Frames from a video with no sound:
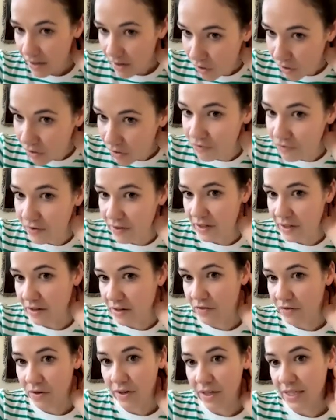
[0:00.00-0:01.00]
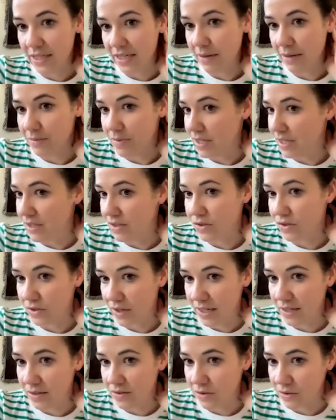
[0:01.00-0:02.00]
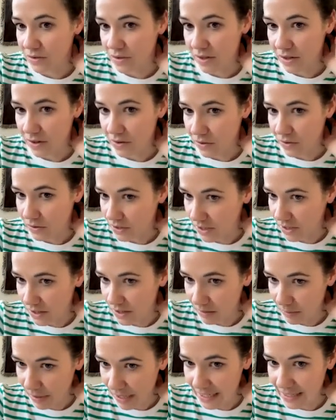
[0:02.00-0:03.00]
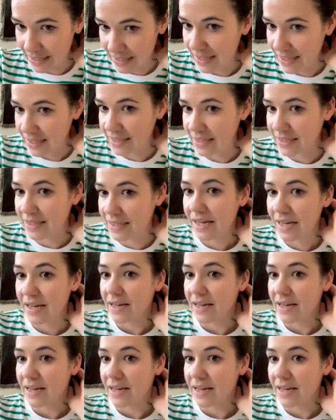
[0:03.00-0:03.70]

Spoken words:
often avoid empty streets or dark places.